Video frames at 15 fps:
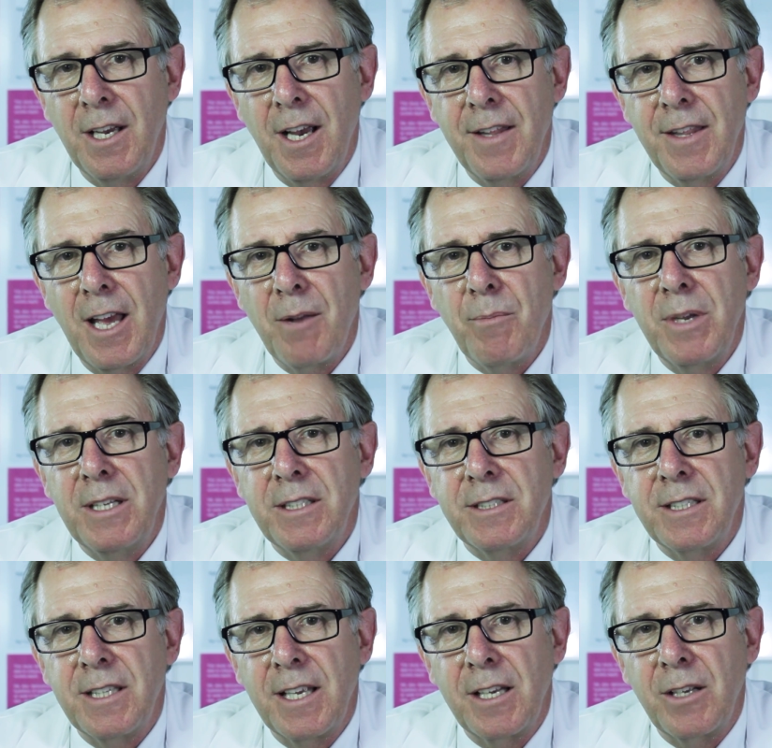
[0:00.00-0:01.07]
And that
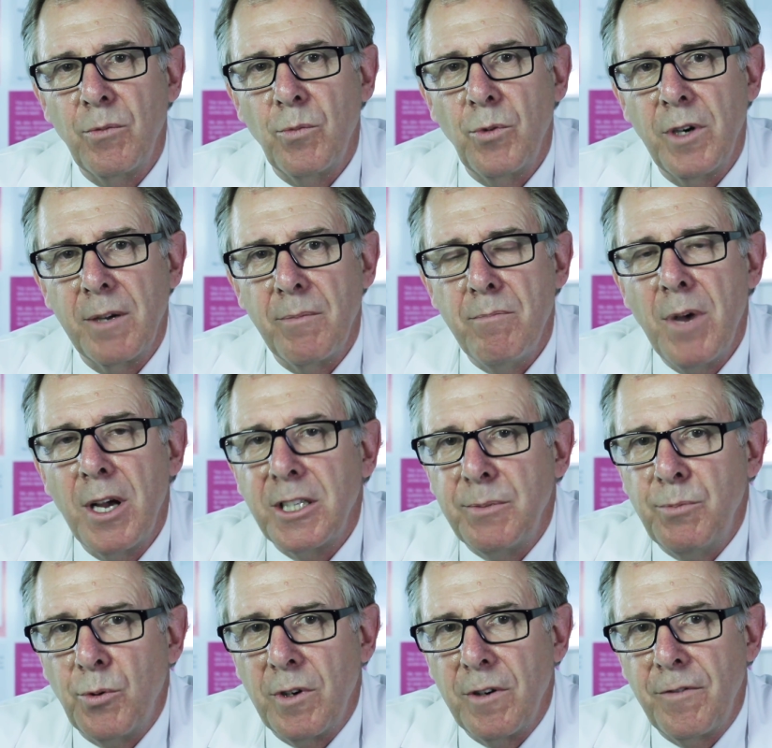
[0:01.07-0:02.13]
means that they can work
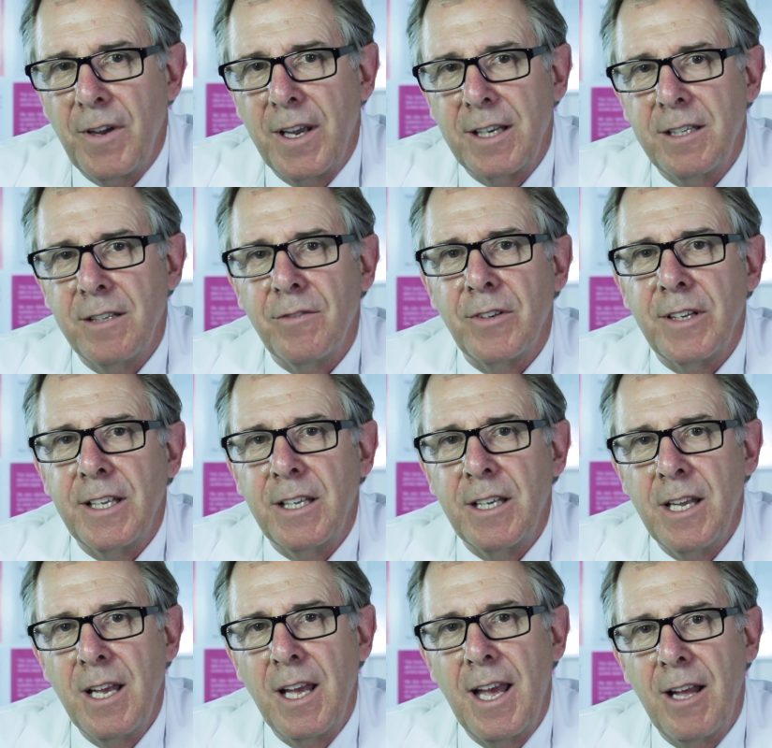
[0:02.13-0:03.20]
much more
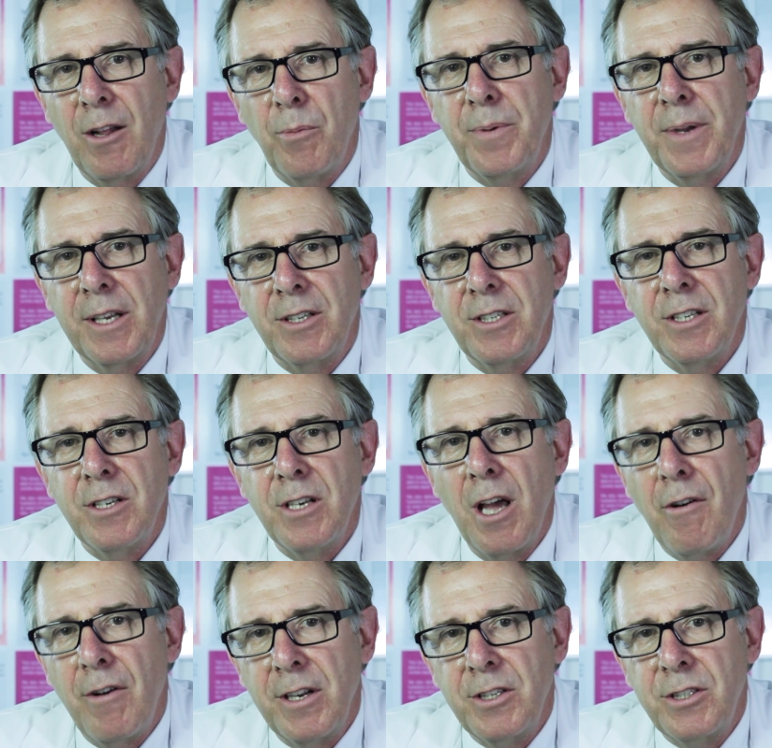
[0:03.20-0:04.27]
effectively, helping to
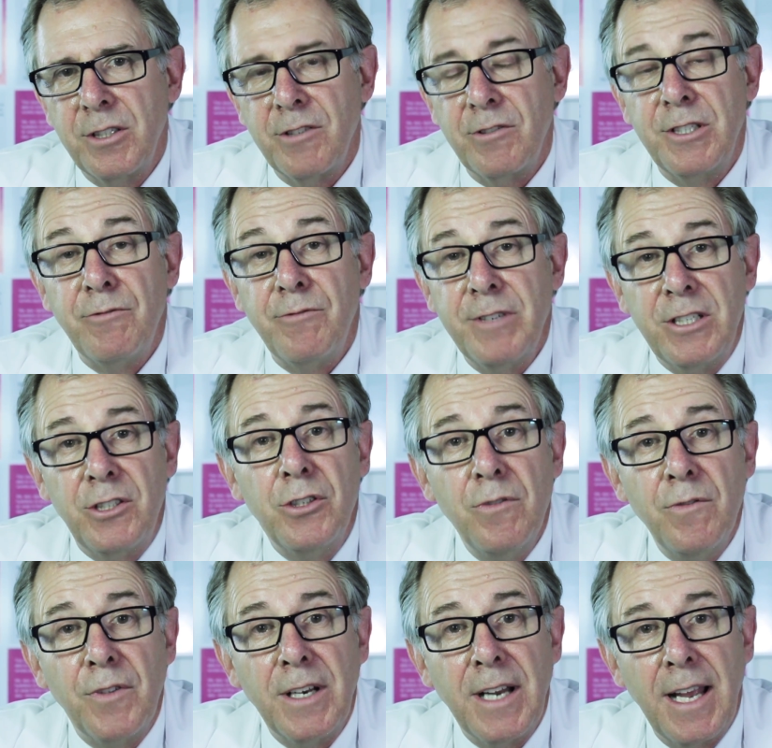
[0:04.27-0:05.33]
nourish and to
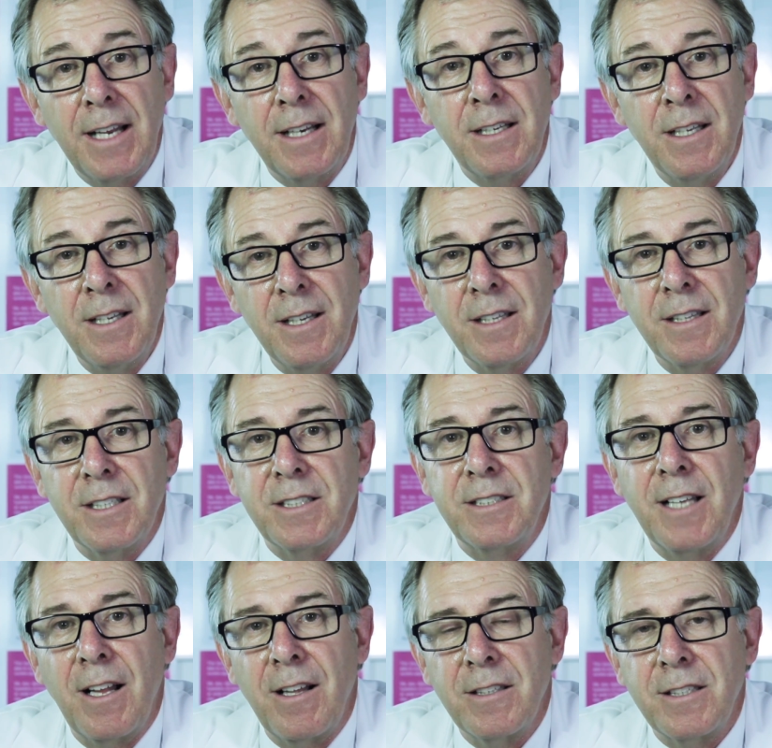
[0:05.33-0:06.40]
rejuvenate the
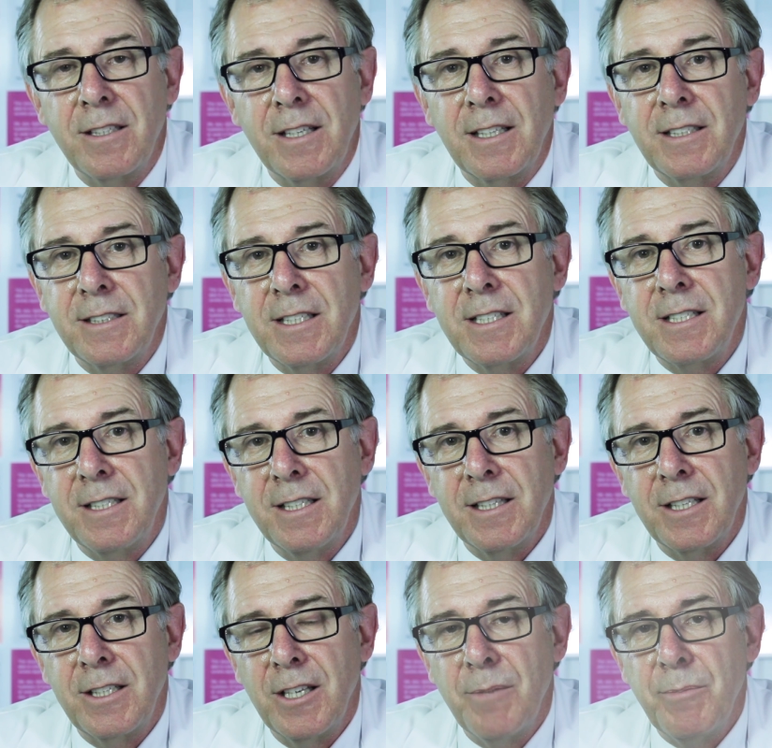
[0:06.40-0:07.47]
cells that exist
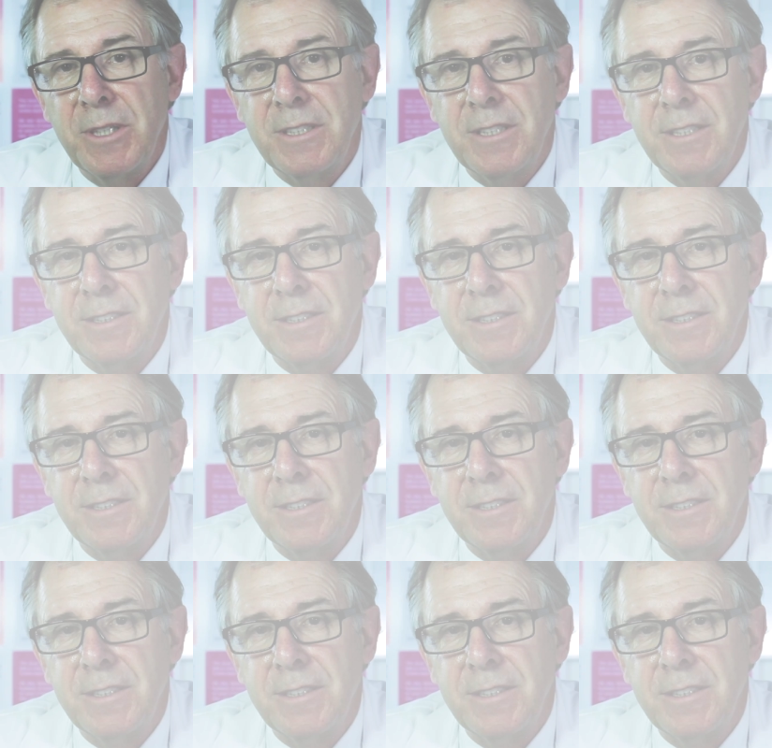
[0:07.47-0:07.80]
in the dermis